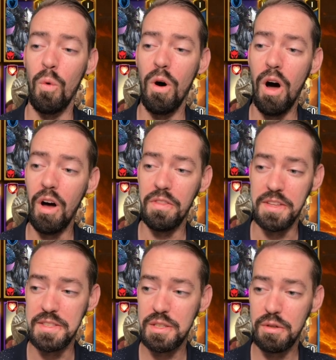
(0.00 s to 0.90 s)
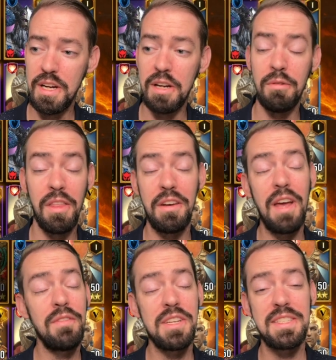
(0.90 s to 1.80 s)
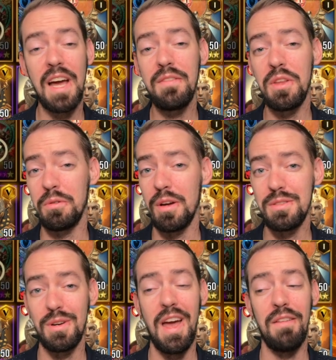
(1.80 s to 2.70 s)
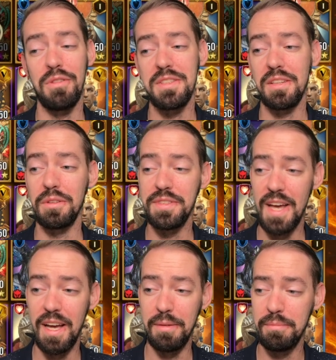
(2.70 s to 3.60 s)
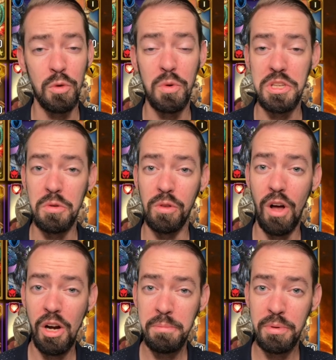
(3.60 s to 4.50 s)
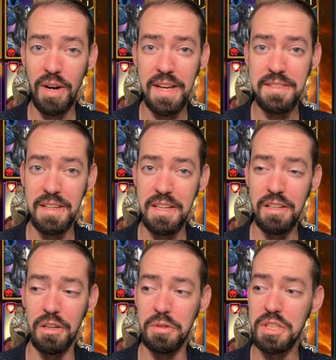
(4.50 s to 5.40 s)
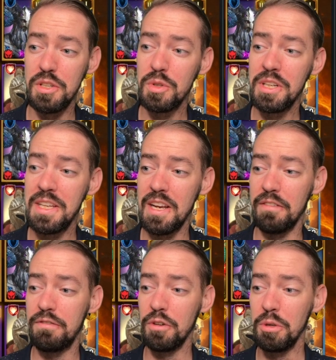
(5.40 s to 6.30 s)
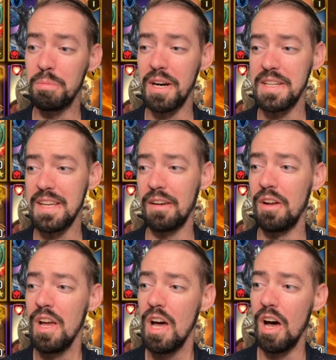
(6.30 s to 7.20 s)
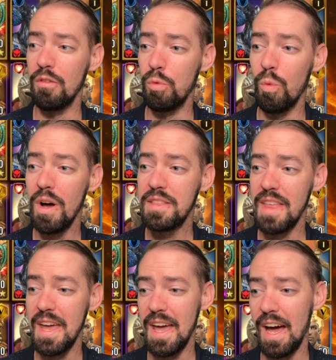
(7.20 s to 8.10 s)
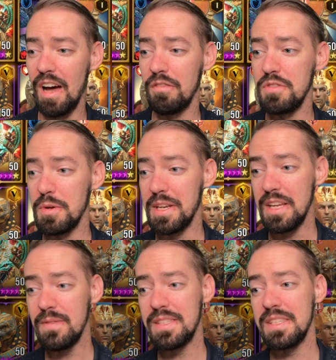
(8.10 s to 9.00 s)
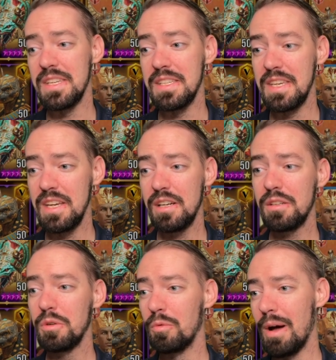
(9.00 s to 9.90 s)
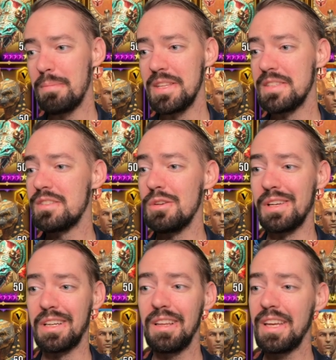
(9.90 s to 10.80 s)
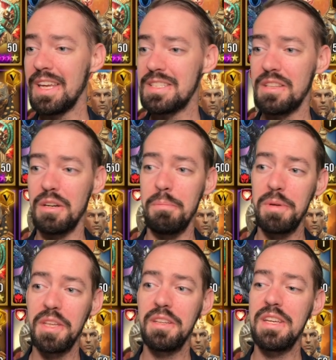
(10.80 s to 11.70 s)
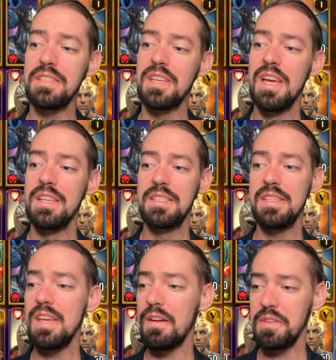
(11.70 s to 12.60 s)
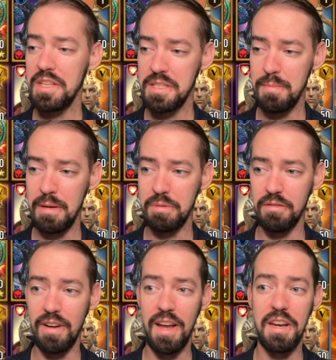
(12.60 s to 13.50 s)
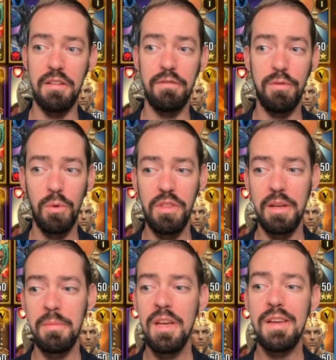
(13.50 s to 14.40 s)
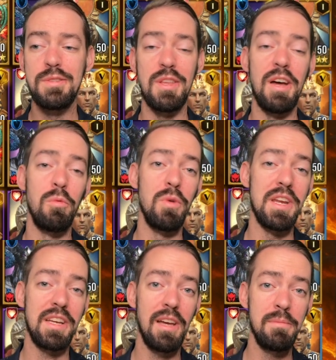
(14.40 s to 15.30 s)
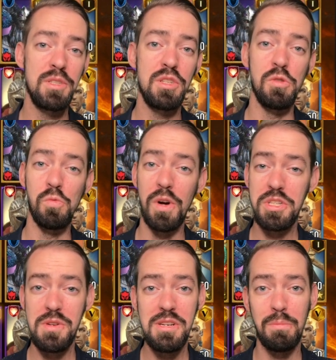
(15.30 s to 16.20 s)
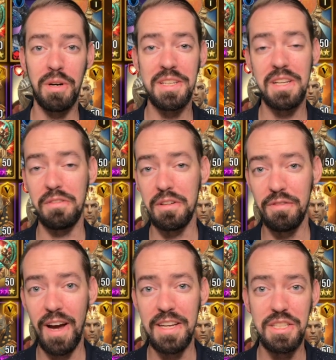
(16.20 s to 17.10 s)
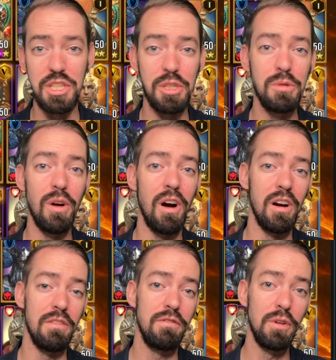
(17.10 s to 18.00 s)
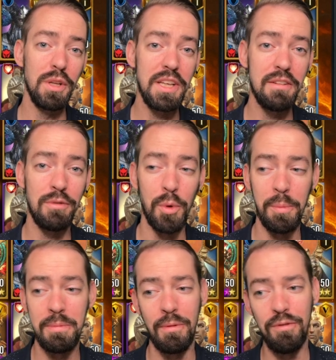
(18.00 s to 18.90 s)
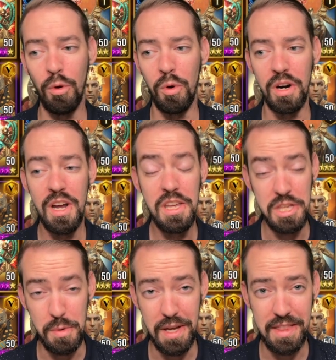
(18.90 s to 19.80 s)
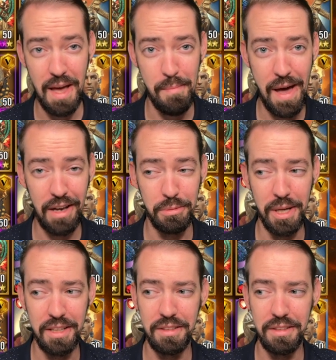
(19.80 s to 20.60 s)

on this screen rather than having to dive into the roster every single time. When you long press a hero, you're going to get a full breakdown of what they have. You can even see gear, weapons, you can click into their abilities, see everything that's being provided for them, so that when it comes to what you need to bring to every fight, you are fully informed before you hit that battle button.